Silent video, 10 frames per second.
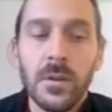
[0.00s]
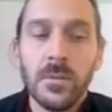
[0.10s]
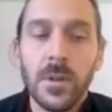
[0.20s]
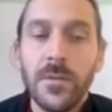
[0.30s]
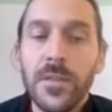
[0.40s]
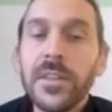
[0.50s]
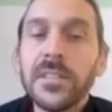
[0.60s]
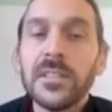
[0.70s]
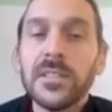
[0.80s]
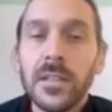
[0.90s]
Well, for
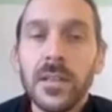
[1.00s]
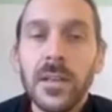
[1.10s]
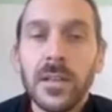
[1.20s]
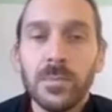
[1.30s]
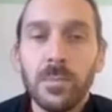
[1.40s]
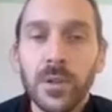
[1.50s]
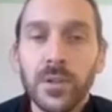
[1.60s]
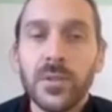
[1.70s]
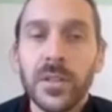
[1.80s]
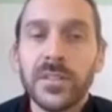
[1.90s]
this, it's important
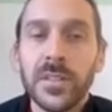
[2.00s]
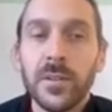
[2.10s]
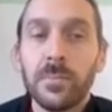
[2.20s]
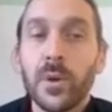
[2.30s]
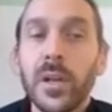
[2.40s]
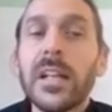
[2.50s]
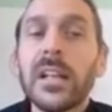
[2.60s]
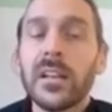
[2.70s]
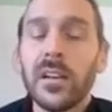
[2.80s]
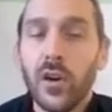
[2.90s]
to understand the
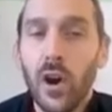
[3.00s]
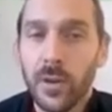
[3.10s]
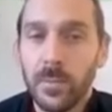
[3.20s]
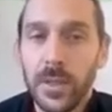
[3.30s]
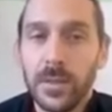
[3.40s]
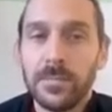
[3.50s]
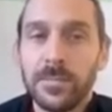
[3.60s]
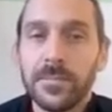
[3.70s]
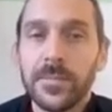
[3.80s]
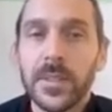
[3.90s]
political economy.
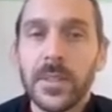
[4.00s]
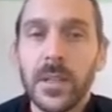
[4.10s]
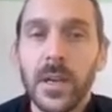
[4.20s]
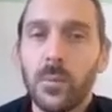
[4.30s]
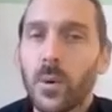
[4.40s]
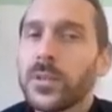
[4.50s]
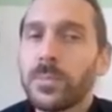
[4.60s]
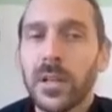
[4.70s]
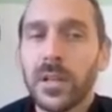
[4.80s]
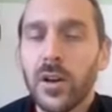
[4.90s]
And what is
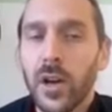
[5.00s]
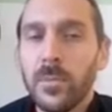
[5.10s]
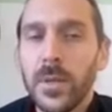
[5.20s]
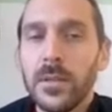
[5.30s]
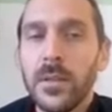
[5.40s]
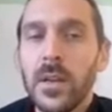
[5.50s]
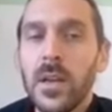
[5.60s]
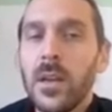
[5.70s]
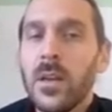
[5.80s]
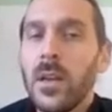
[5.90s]
political economy?
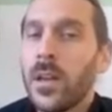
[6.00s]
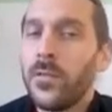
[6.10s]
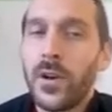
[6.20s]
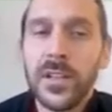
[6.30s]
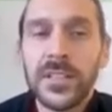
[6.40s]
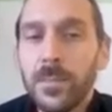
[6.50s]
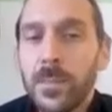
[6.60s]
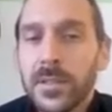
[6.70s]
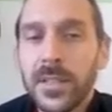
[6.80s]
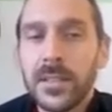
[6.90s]
In a very
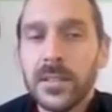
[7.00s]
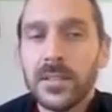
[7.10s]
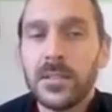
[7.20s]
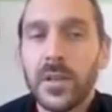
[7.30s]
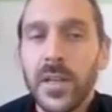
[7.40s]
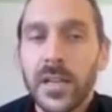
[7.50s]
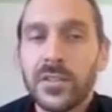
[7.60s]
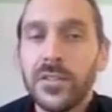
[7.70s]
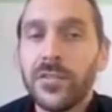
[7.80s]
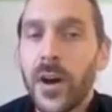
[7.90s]
simple sense, you can
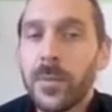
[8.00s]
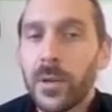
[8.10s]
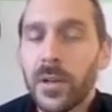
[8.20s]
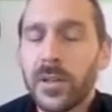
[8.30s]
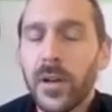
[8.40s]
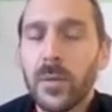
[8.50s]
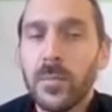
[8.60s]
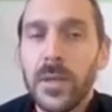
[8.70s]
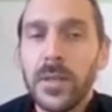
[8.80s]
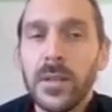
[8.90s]
actually define political
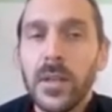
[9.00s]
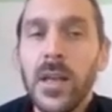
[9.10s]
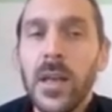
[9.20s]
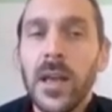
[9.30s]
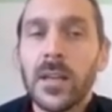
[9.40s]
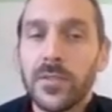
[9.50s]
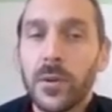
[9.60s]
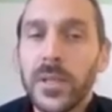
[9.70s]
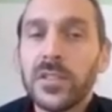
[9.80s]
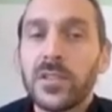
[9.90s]
economy as the
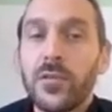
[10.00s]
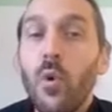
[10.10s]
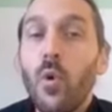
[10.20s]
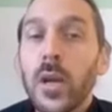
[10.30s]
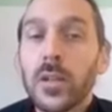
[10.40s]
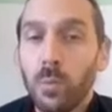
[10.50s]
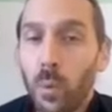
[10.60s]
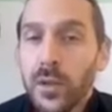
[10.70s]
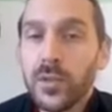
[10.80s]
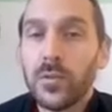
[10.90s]
question of who gets
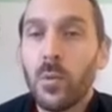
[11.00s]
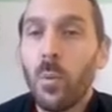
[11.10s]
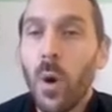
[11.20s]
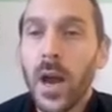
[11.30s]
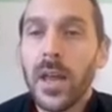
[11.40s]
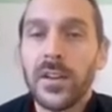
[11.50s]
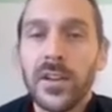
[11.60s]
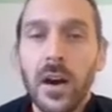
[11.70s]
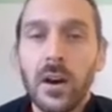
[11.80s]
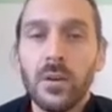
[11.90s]
what, why, and
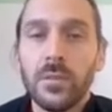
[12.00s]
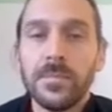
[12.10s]
how.